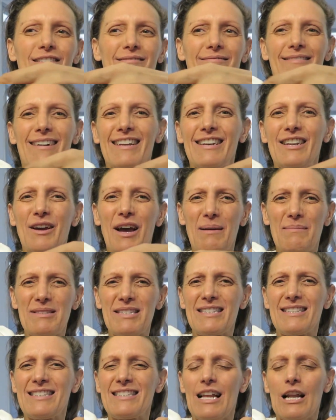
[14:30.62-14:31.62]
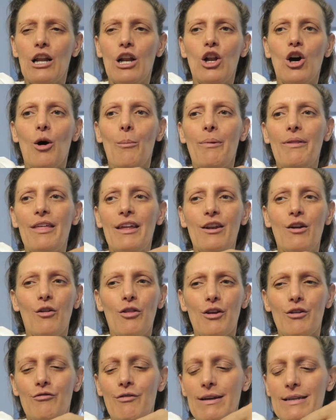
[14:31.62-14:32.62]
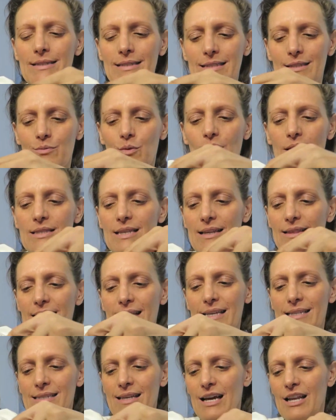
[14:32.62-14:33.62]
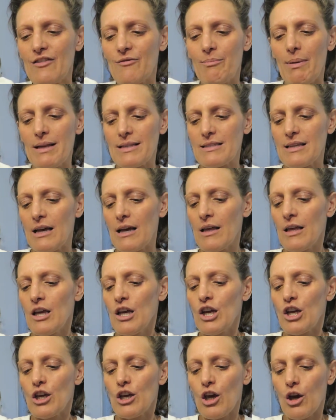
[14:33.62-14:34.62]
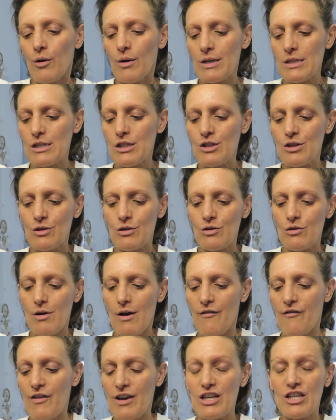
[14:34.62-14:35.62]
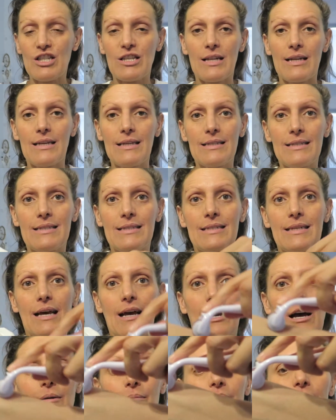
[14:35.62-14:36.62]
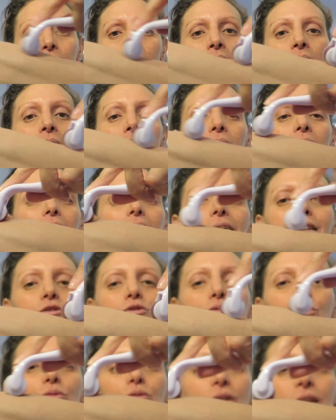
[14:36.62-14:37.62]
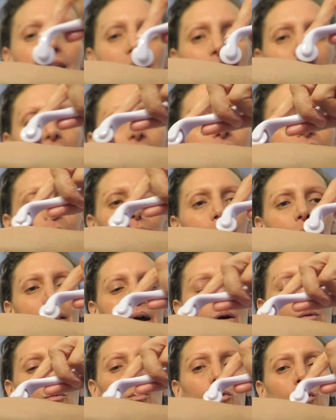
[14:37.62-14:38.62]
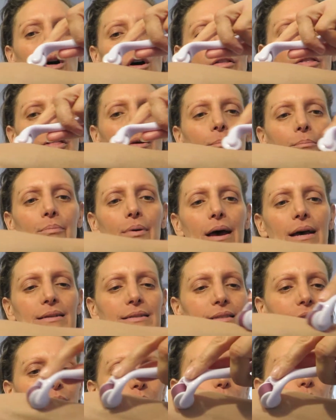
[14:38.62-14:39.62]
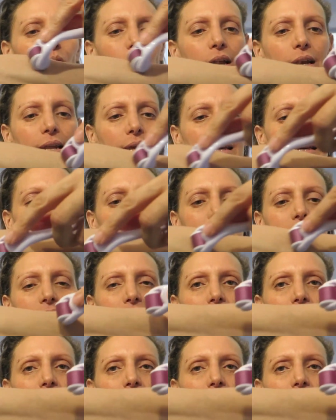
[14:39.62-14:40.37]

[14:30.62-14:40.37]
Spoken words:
I know Amazon sell a lot, but they're not the greatest ones. I think it's kind of better going to a facialist and talking to them about what the best one is.